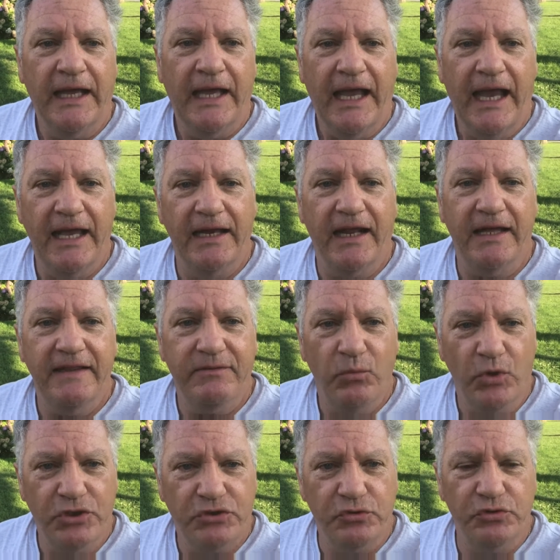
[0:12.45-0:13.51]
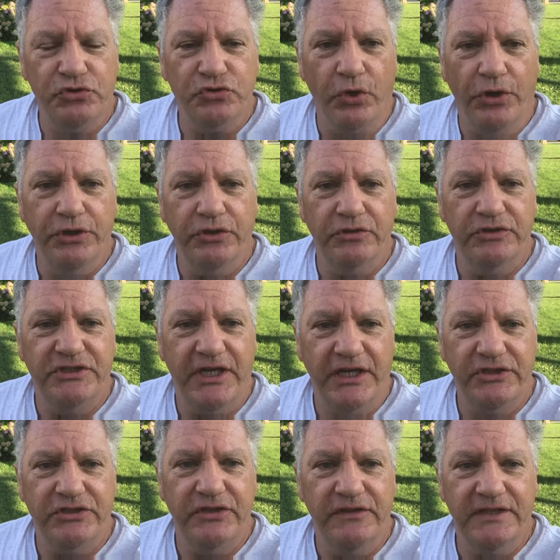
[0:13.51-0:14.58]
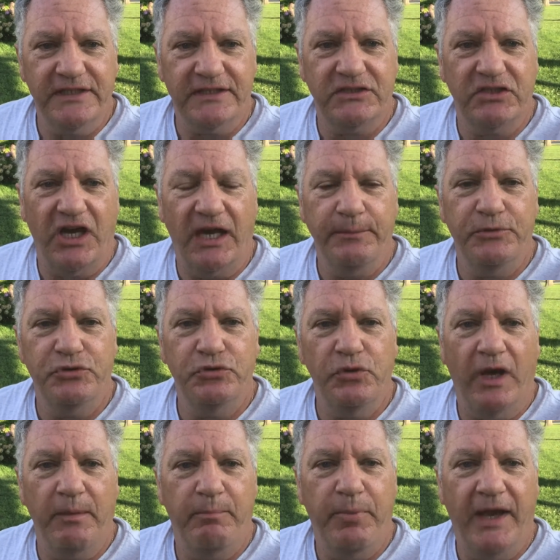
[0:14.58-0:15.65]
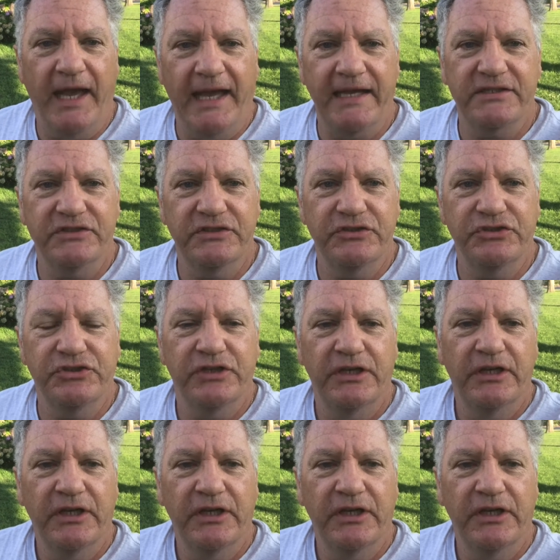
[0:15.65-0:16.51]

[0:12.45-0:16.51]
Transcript: And I want to draw your attention this time to a passage